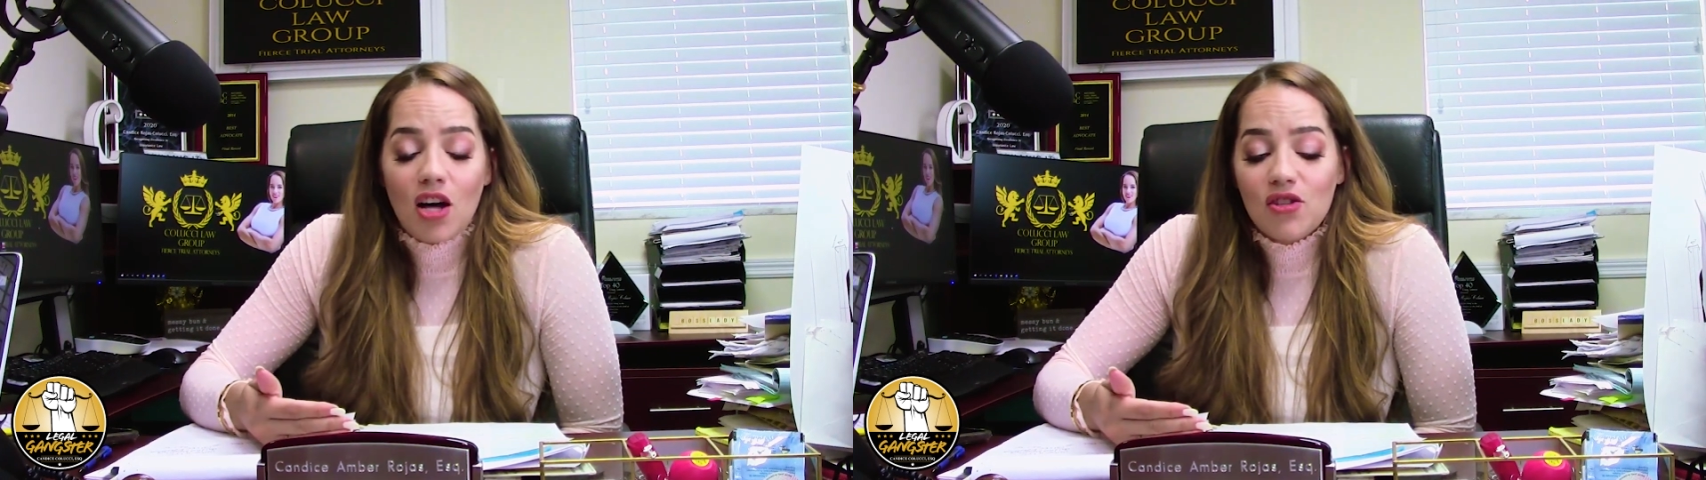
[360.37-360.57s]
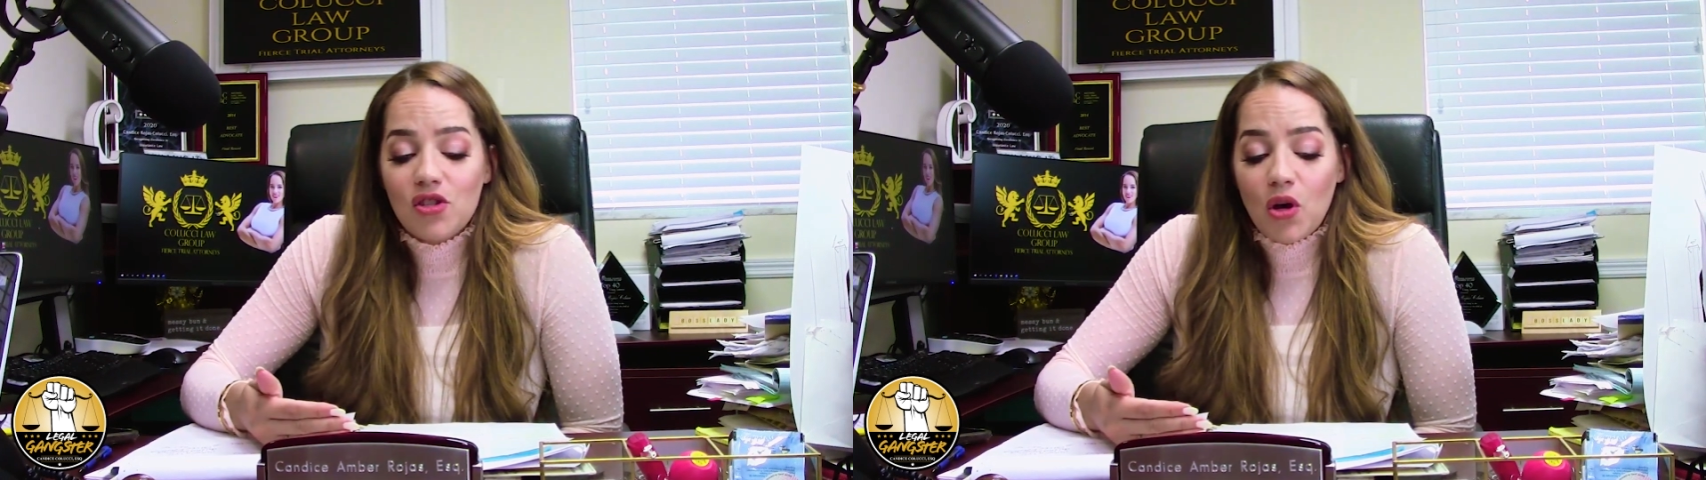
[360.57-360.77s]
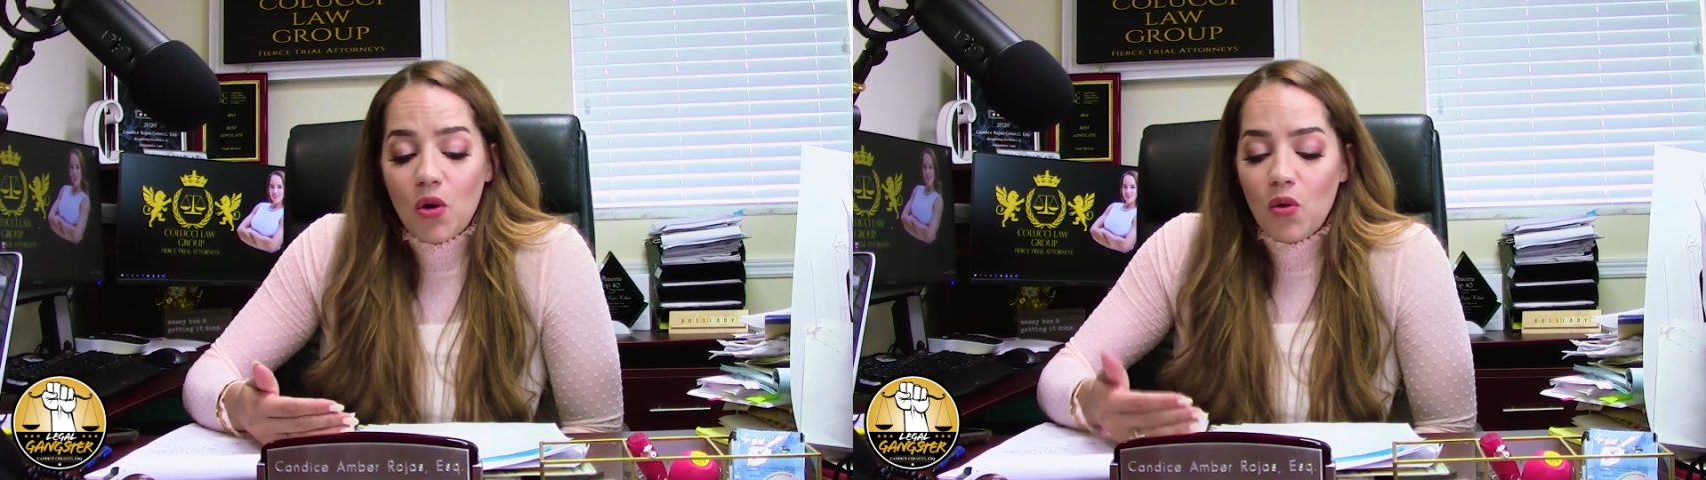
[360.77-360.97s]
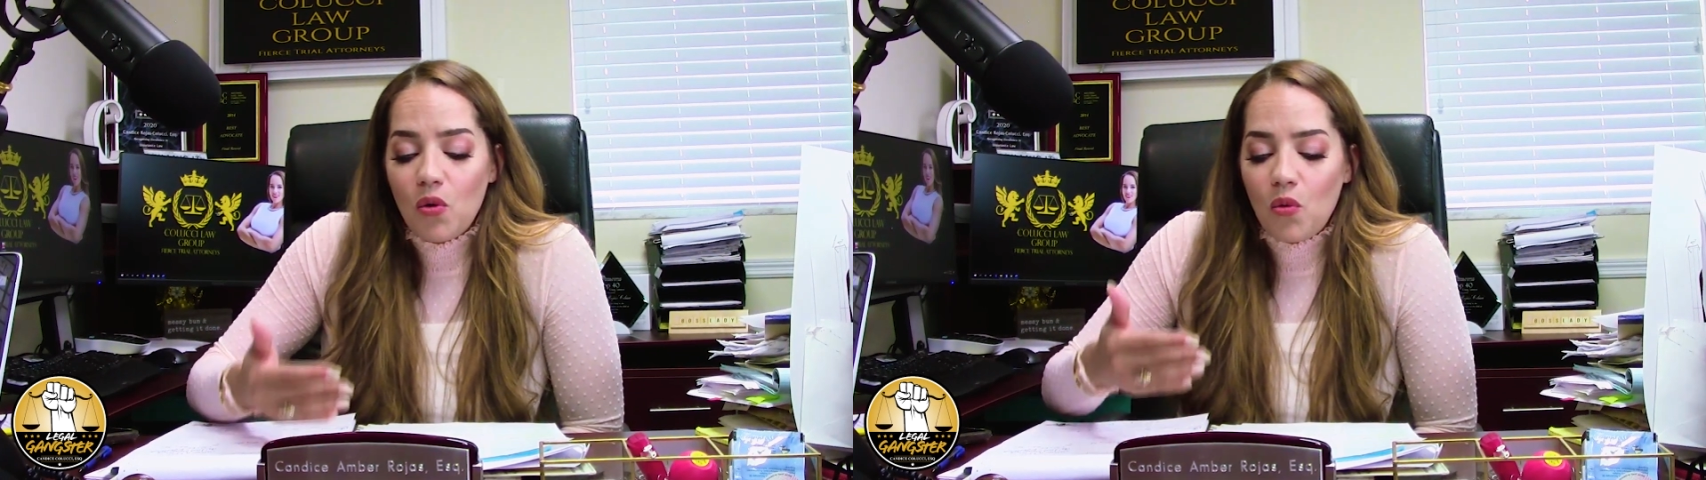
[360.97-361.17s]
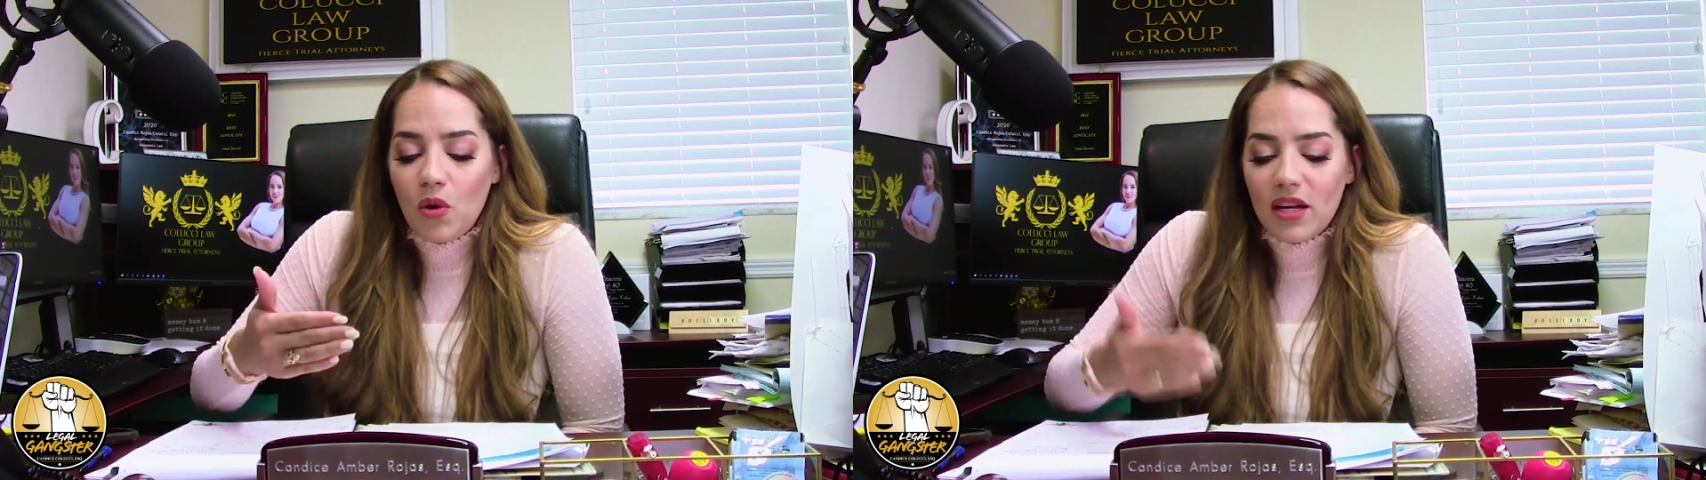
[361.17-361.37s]
So
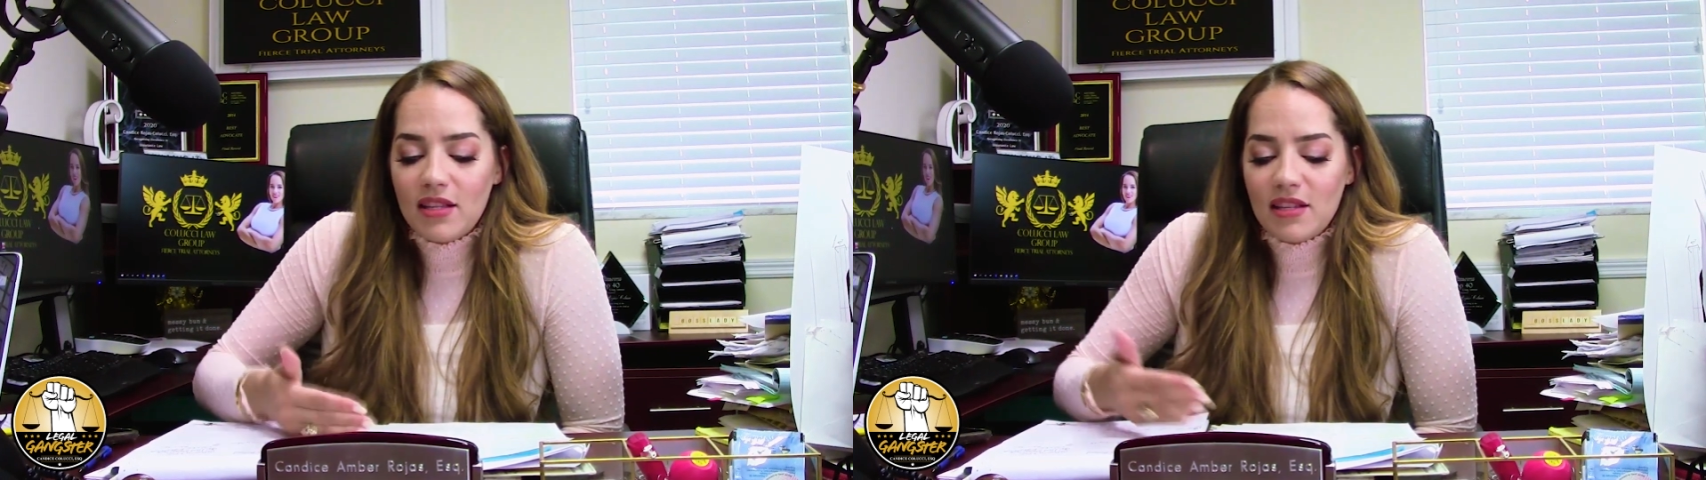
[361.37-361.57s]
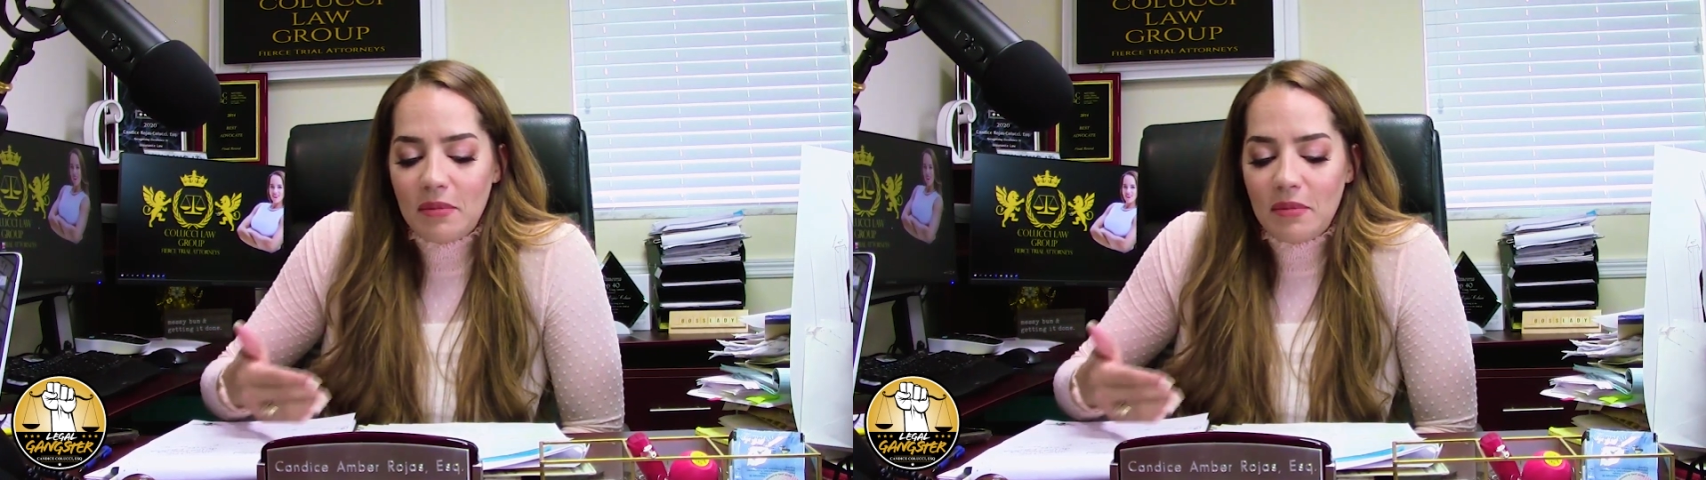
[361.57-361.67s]
what ends up